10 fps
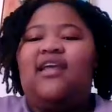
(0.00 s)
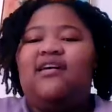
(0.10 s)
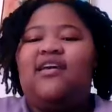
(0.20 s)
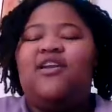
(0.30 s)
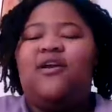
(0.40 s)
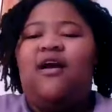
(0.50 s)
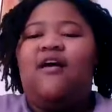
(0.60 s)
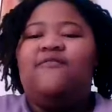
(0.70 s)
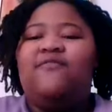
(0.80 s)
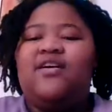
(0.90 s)
an inner
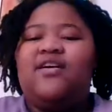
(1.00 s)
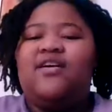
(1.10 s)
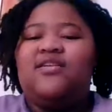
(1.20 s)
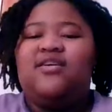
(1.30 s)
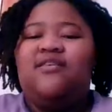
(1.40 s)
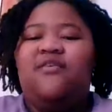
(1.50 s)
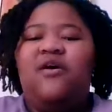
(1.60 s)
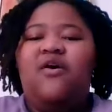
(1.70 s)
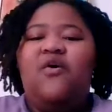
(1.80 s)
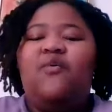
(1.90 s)
conflict of
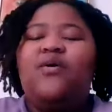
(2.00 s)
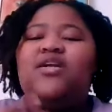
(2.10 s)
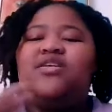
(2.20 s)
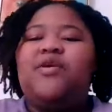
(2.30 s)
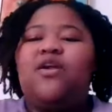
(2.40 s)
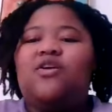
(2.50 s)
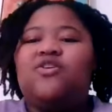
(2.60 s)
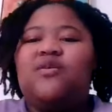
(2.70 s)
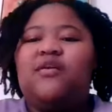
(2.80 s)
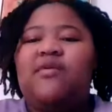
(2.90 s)
wanting to be
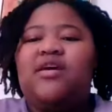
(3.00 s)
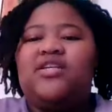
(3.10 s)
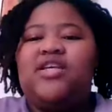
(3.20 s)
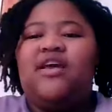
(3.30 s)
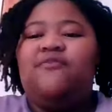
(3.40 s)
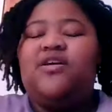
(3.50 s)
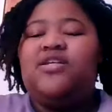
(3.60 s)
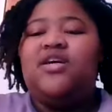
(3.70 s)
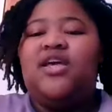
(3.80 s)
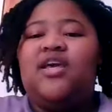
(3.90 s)
nurturing because she definitely
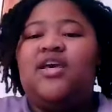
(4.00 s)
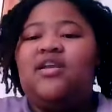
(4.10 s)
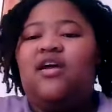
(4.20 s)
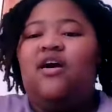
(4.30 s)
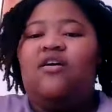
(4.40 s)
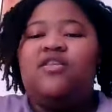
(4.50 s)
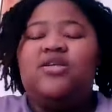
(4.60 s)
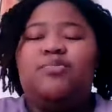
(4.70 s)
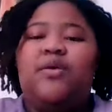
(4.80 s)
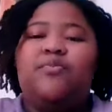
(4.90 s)
took in all
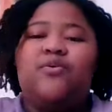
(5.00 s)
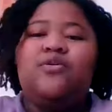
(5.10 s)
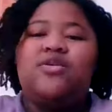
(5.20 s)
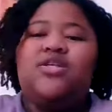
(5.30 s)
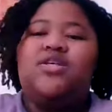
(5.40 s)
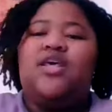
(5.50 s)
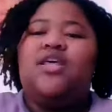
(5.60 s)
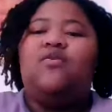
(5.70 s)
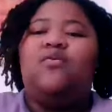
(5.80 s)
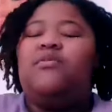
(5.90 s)
these people. She took
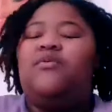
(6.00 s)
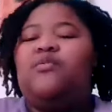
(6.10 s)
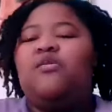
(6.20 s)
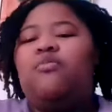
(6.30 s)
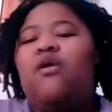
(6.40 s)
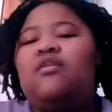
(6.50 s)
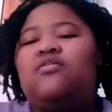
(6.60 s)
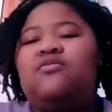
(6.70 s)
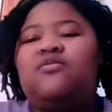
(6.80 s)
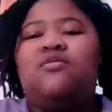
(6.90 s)
in the women from the
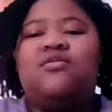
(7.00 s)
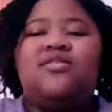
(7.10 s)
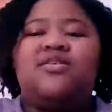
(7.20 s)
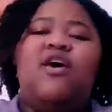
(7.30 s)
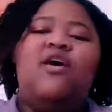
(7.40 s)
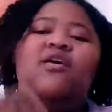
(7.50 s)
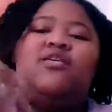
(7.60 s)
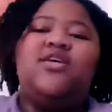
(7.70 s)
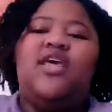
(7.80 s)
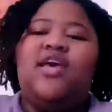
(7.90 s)
brothels,
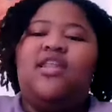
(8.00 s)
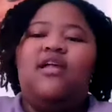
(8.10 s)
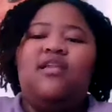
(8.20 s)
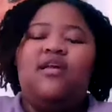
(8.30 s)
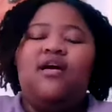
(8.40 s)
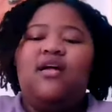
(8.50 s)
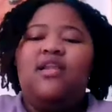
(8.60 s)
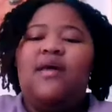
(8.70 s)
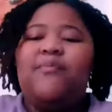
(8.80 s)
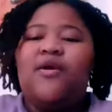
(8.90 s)
took in the
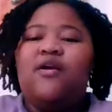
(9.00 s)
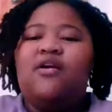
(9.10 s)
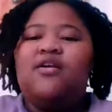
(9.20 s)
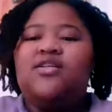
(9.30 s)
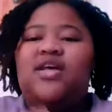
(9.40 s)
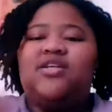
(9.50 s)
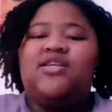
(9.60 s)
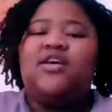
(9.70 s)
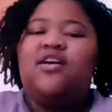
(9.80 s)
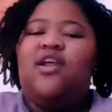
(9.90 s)
lepers, like
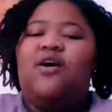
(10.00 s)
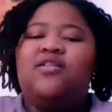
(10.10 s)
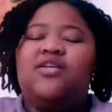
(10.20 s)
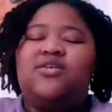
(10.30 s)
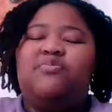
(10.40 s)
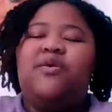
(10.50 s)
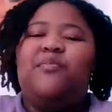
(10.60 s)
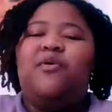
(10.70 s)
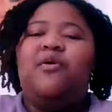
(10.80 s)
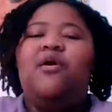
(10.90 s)
she took in all these
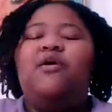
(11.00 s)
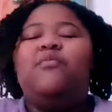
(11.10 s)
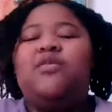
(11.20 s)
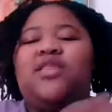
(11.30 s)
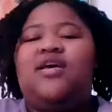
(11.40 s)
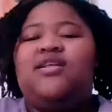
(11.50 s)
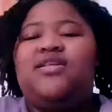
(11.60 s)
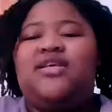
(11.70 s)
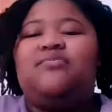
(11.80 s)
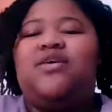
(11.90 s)
people, but then at the
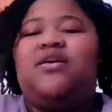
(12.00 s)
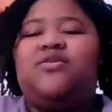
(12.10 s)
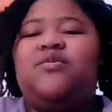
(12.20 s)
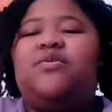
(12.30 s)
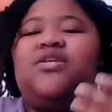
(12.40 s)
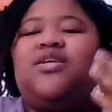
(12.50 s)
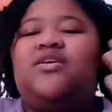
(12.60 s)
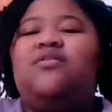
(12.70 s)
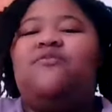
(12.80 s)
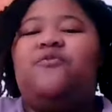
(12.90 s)
same time she wanted to
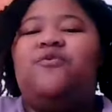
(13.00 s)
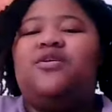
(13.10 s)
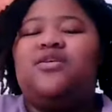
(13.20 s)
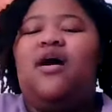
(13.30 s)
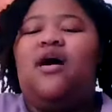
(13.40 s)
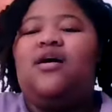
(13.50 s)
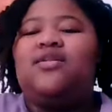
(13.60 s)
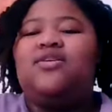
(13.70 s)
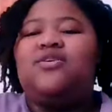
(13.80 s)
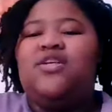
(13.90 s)
kill the forest
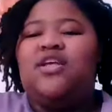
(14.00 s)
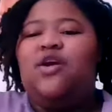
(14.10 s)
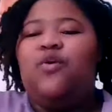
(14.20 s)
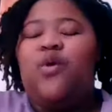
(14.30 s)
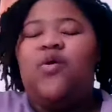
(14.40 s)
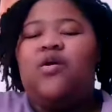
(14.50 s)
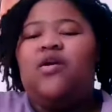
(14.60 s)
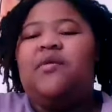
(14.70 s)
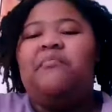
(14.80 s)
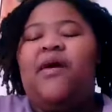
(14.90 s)
god so she could grow
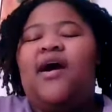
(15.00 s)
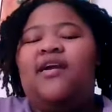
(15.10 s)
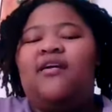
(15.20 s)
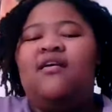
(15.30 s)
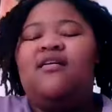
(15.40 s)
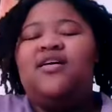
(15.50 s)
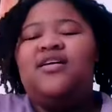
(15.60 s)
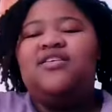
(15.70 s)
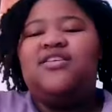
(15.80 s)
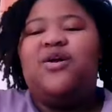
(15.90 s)
her empire.
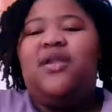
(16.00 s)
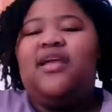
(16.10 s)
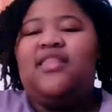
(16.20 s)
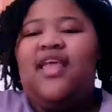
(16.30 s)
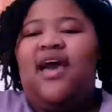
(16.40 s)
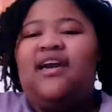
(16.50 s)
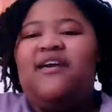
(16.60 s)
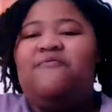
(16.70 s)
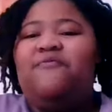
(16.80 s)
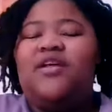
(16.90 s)
So like that
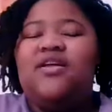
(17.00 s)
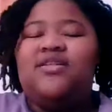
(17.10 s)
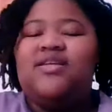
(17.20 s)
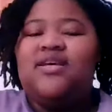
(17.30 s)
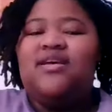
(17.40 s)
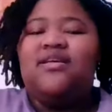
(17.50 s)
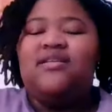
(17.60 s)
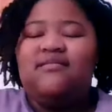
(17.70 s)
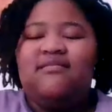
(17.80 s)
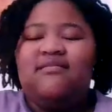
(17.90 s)
conflicting